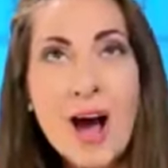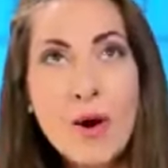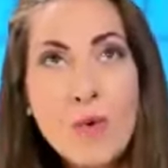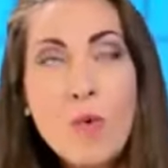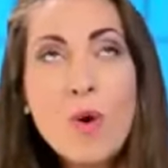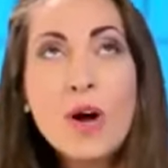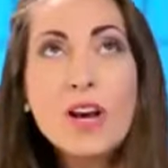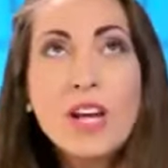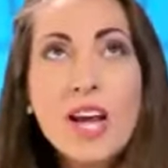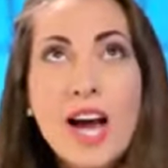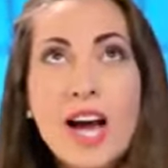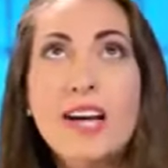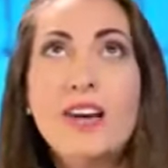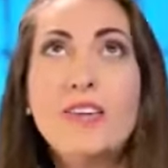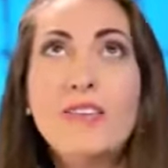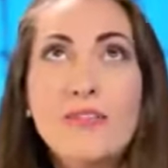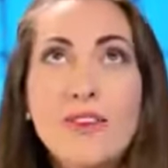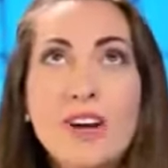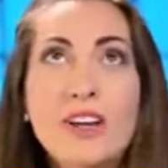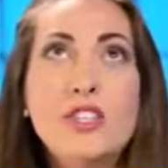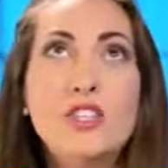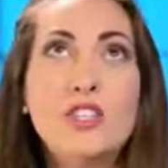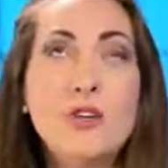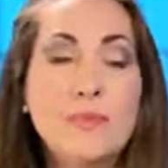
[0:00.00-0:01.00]
what kind of
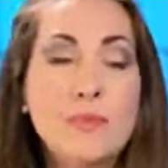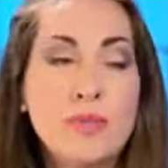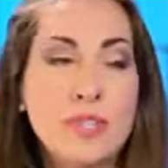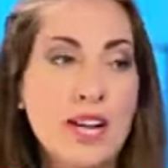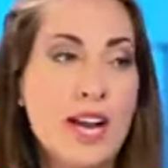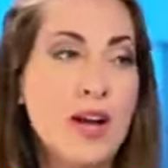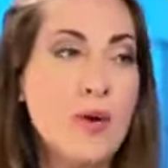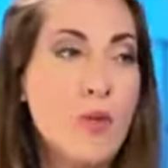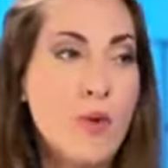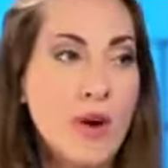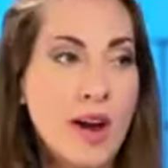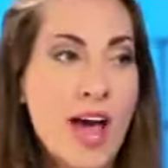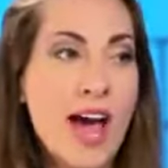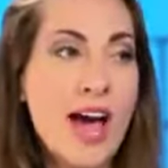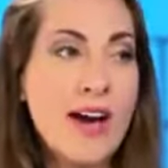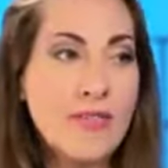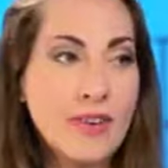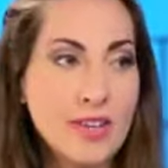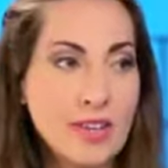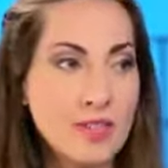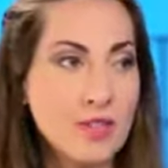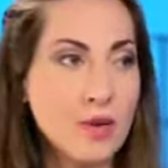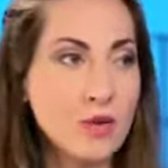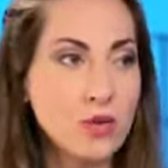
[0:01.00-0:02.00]
friendships that I want to
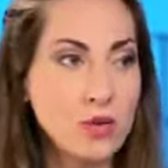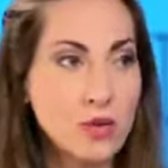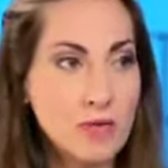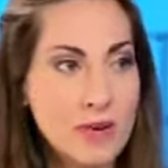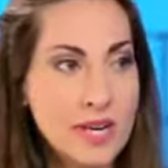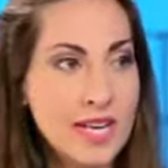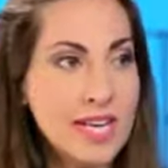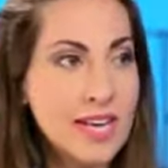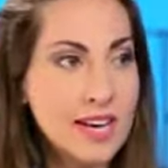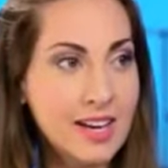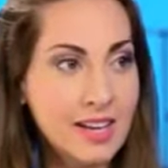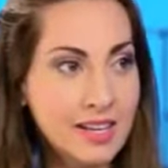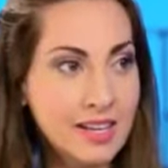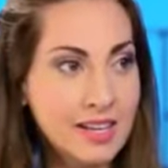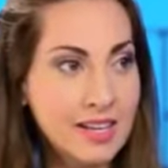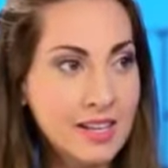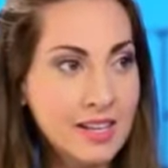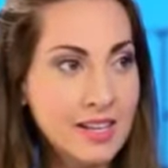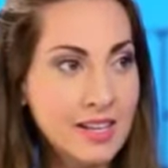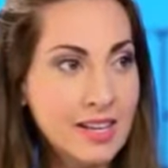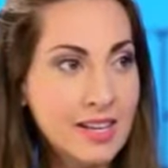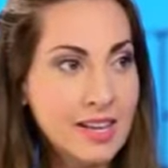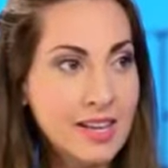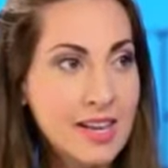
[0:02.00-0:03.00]
have on social media.
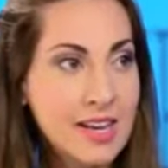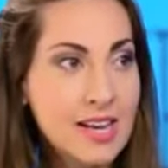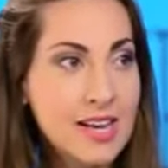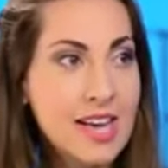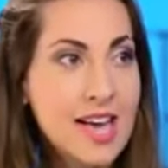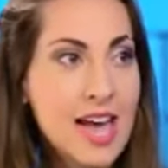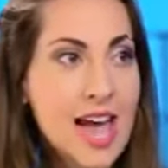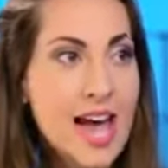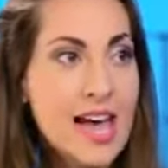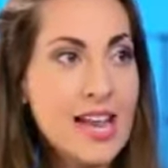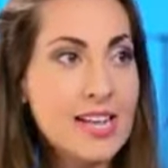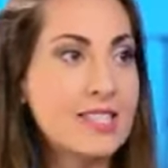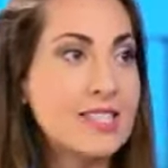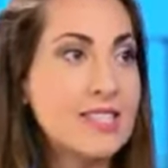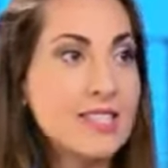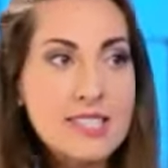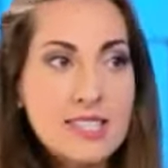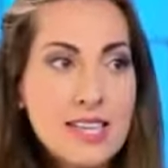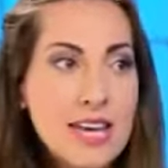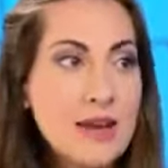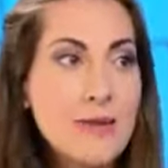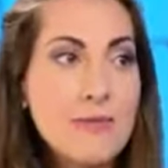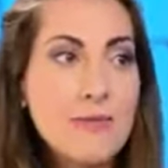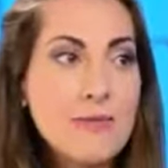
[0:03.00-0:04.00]
And it's the
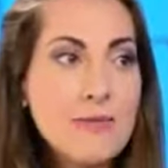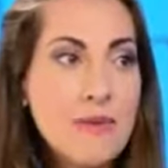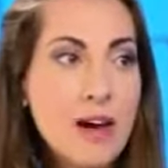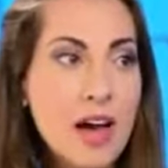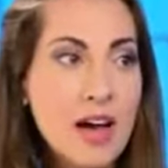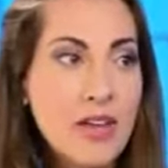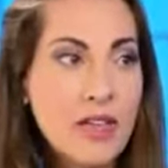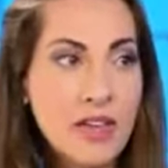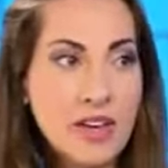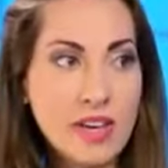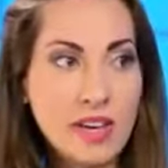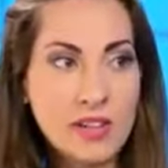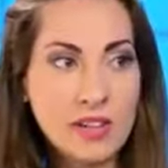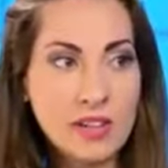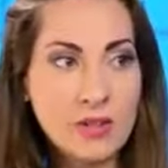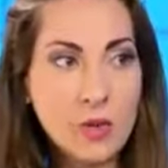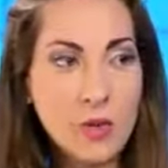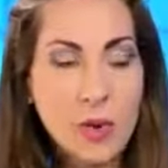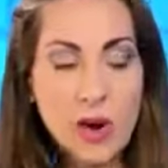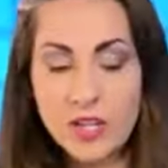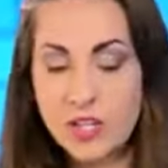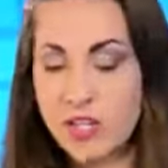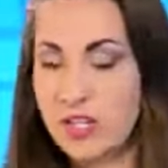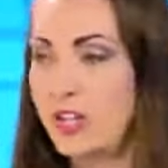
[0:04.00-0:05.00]
same, I think,
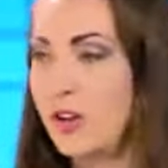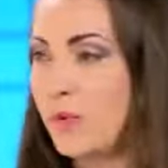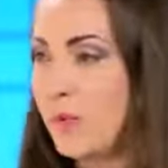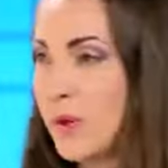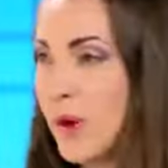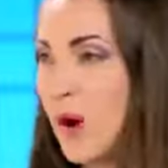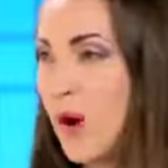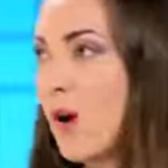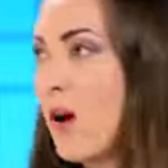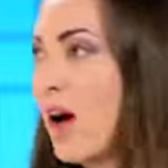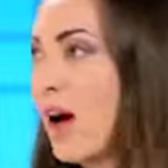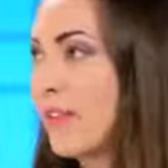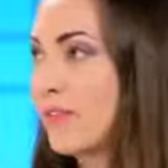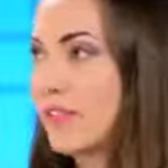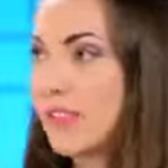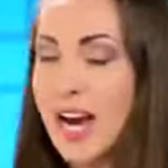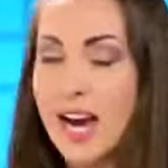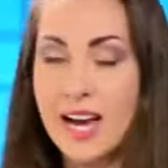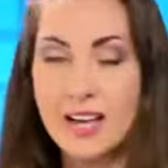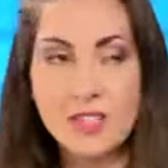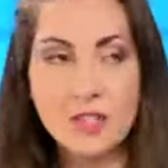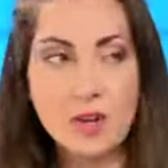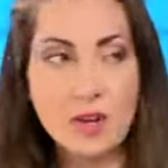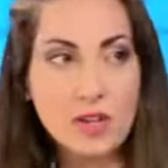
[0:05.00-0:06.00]
question that we all have
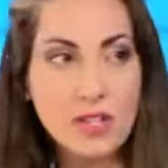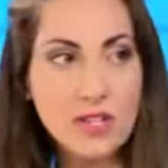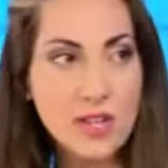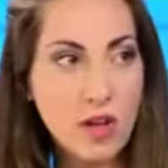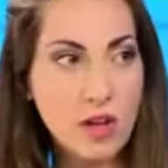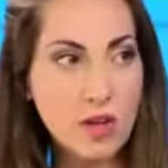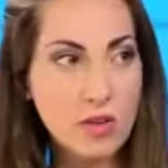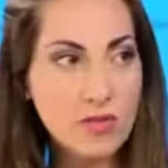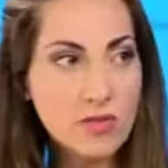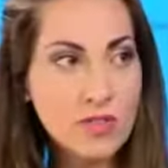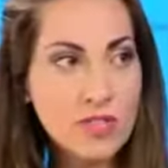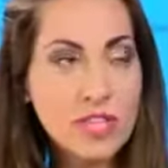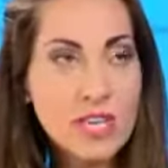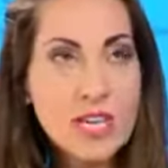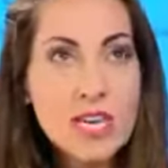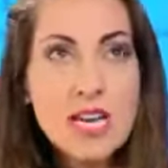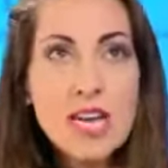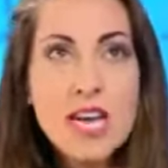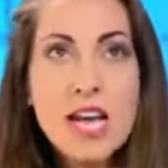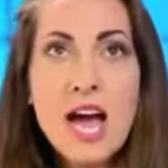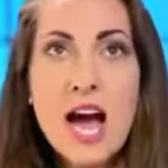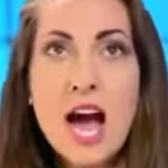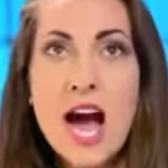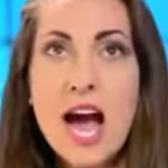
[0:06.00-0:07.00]
to ask ourselves.
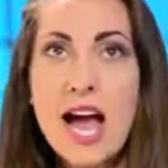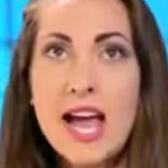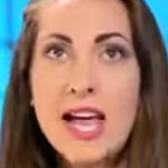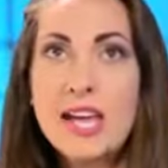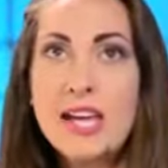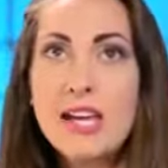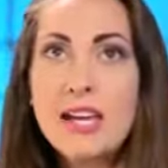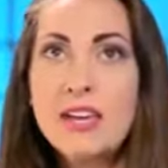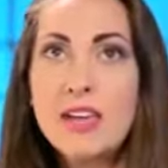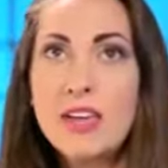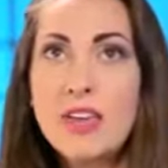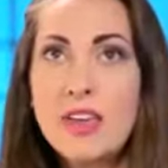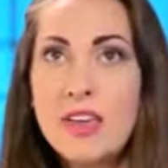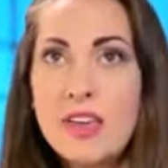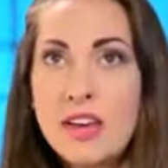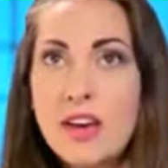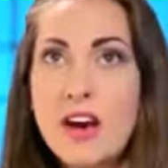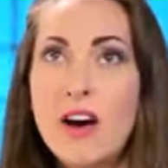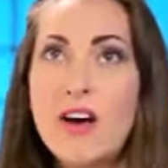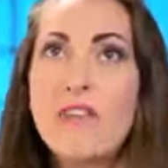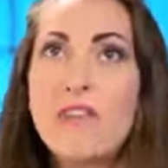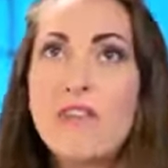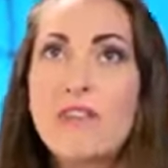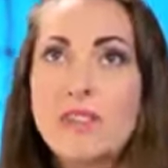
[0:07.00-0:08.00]
I
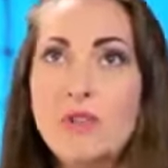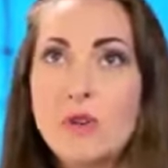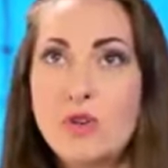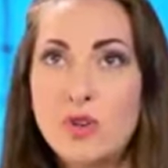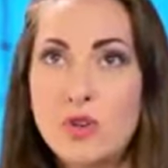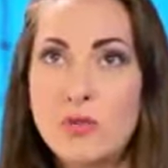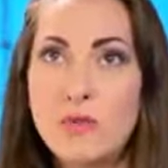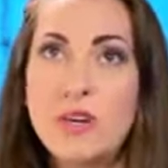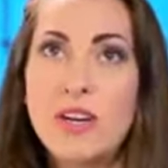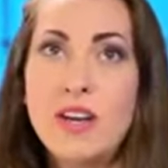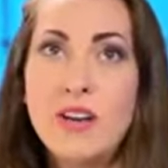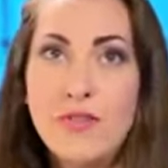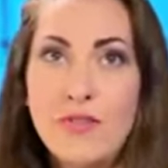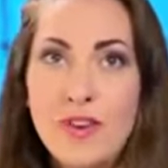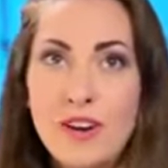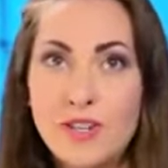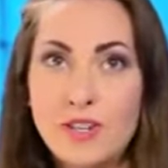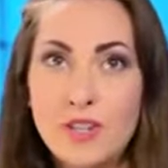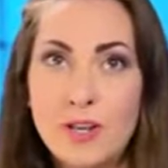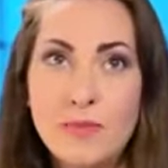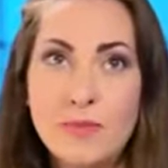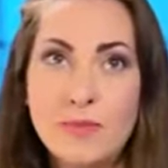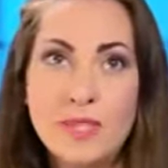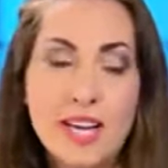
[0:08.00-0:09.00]
think of social media
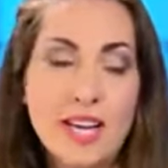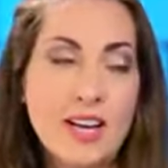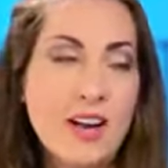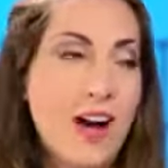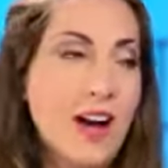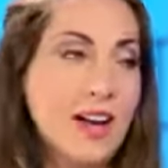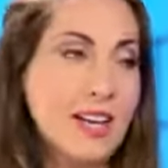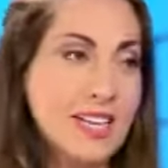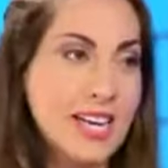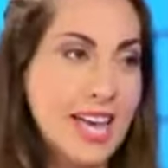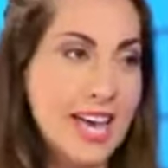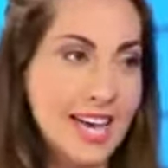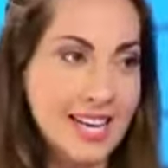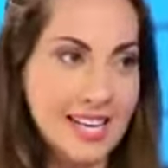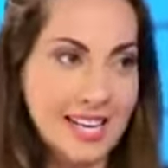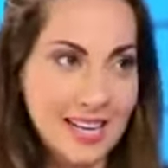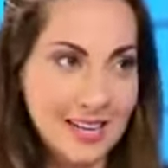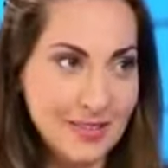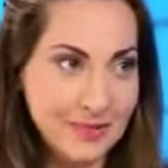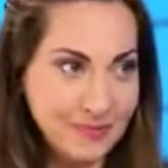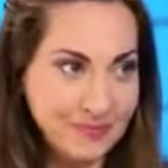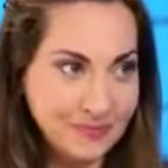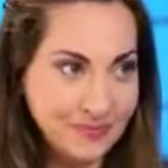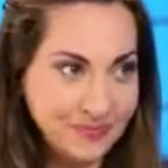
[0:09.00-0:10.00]
friendships like cotton
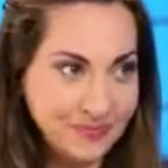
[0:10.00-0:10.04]
candy.